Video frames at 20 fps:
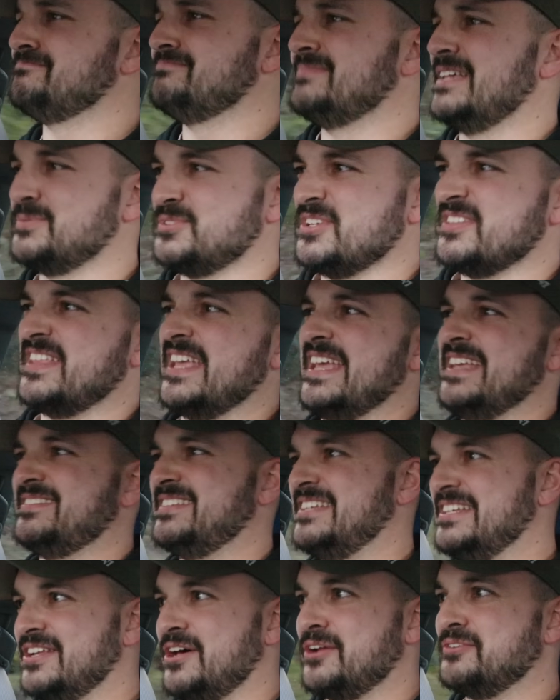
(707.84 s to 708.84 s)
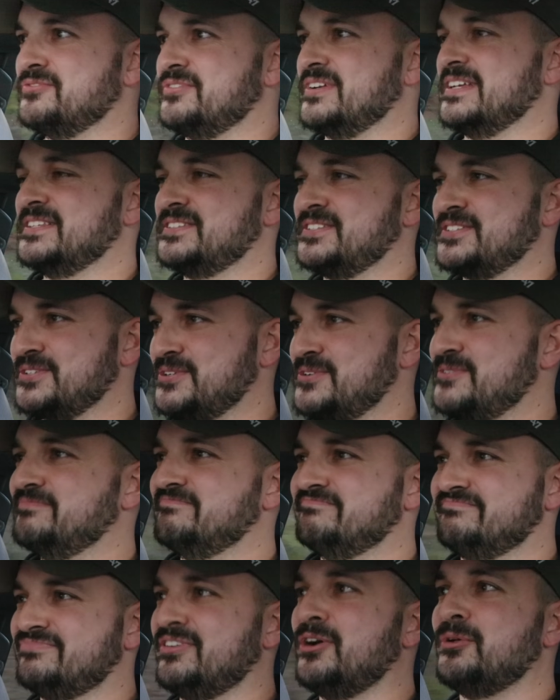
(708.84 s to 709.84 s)
It was in the 1800s, so
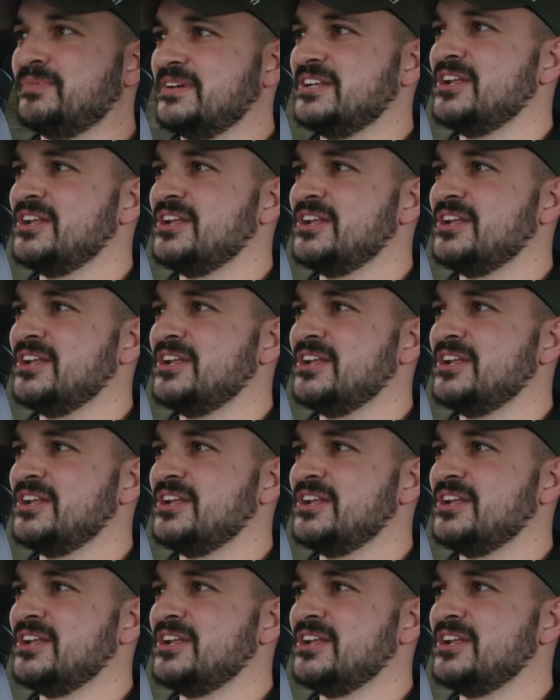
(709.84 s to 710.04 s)
probably